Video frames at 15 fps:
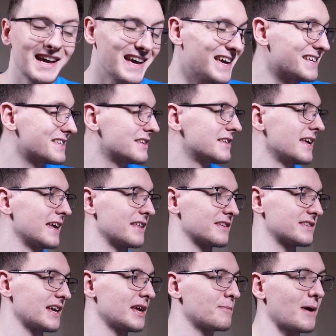is to take the
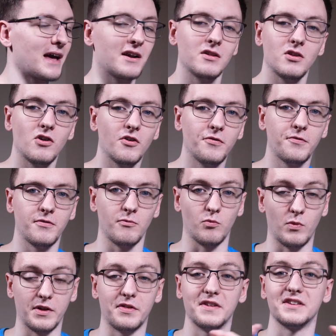side panel off
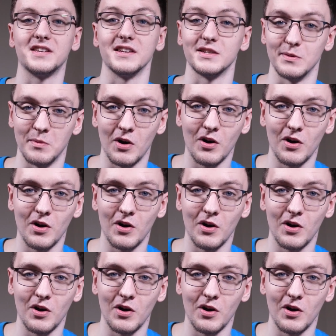with the system